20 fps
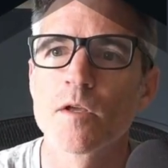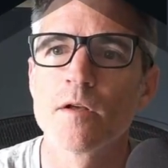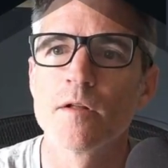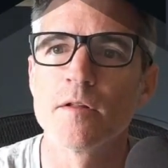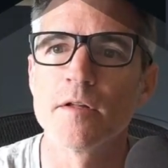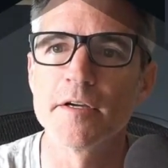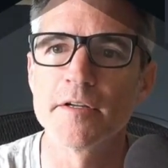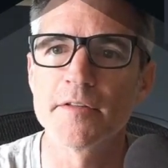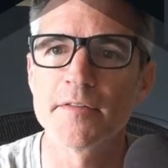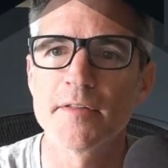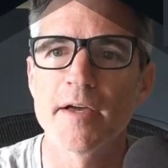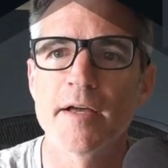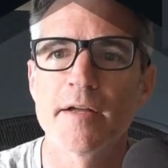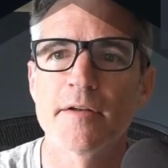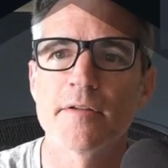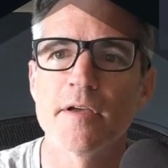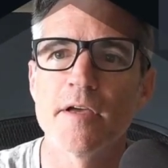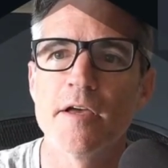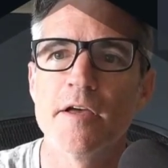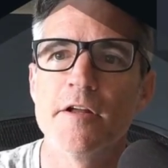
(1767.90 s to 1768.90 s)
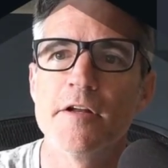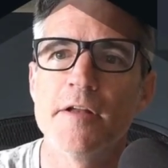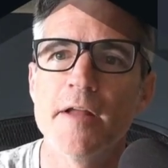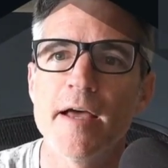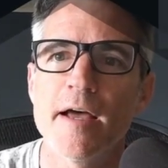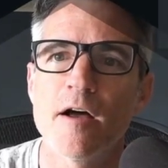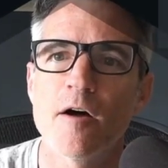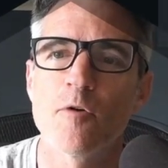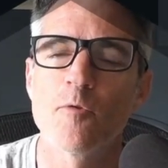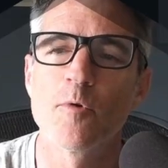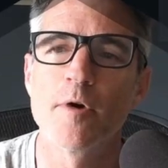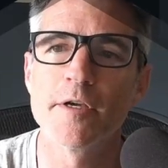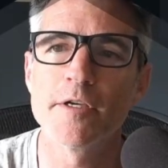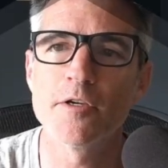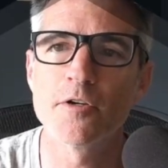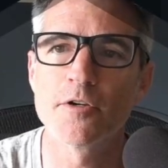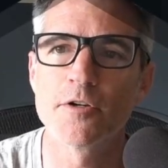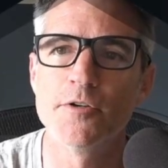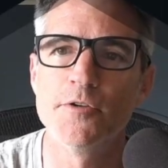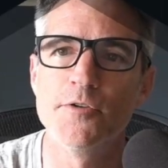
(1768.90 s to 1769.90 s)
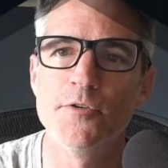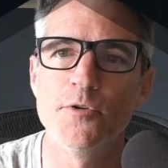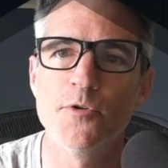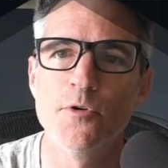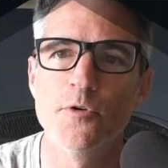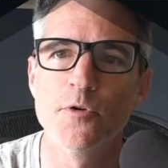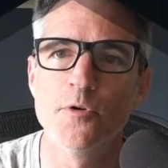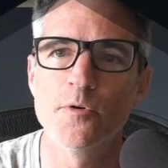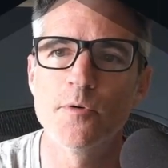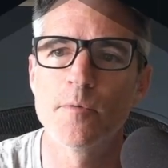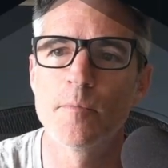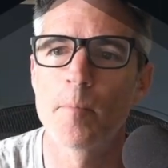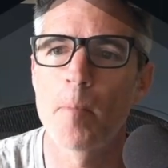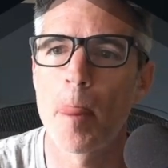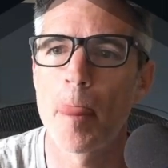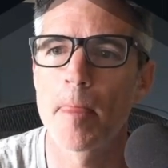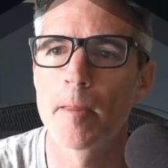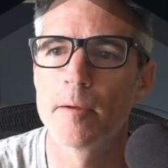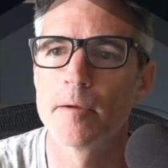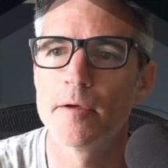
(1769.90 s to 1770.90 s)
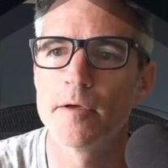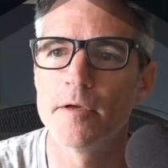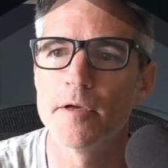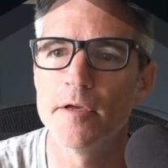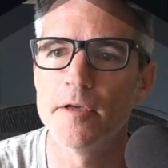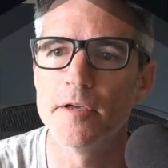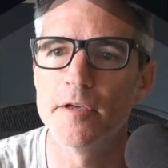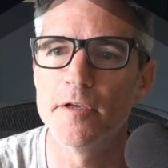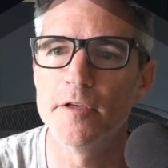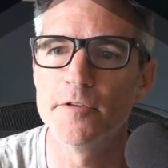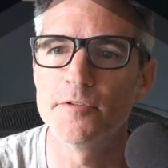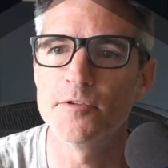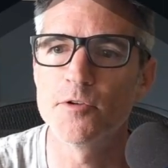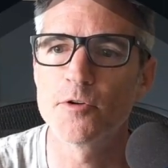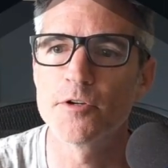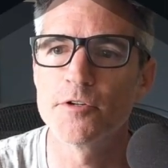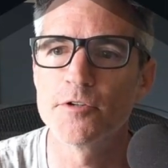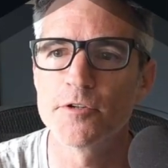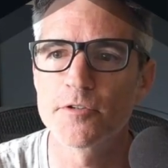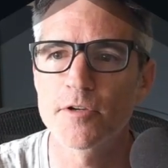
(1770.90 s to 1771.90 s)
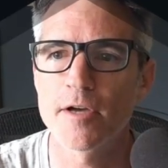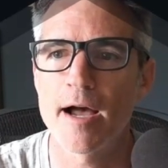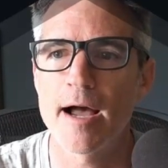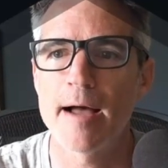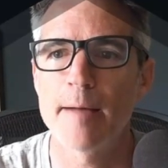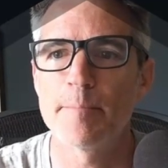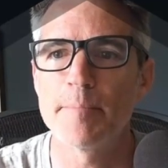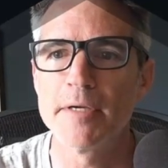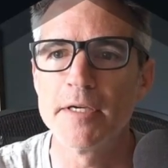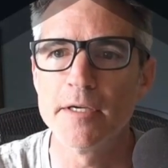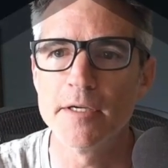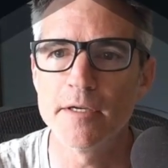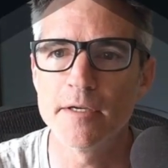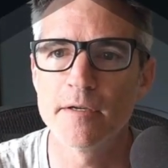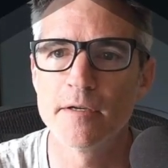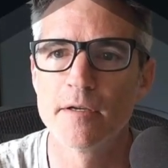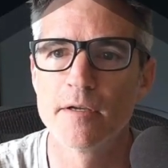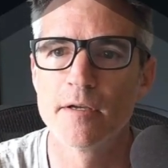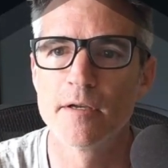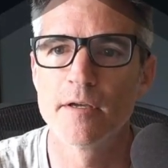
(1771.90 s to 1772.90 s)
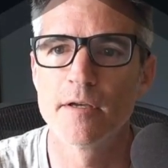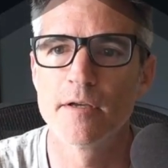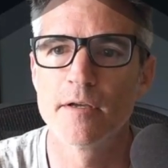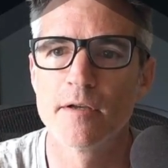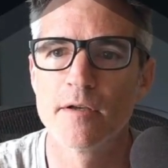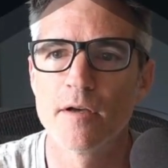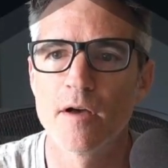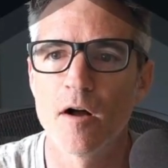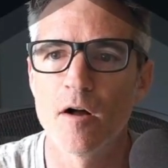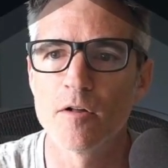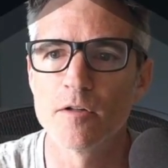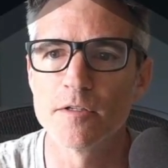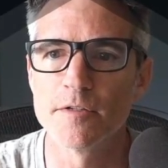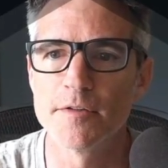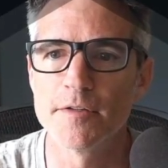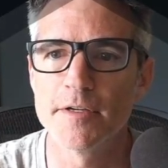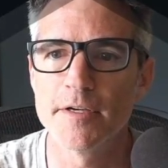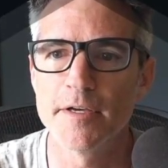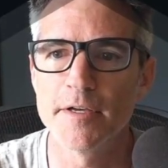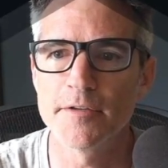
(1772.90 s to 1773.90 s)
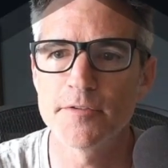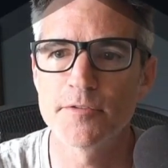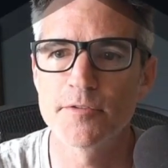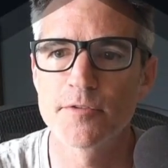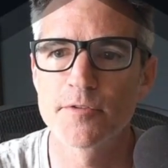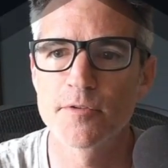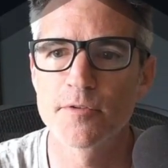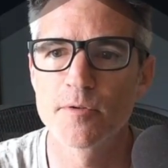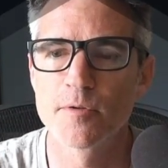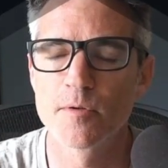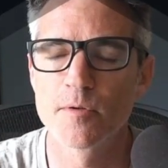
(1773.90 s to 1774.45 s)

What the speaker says: like that. And now what you could do is you can just copy all of this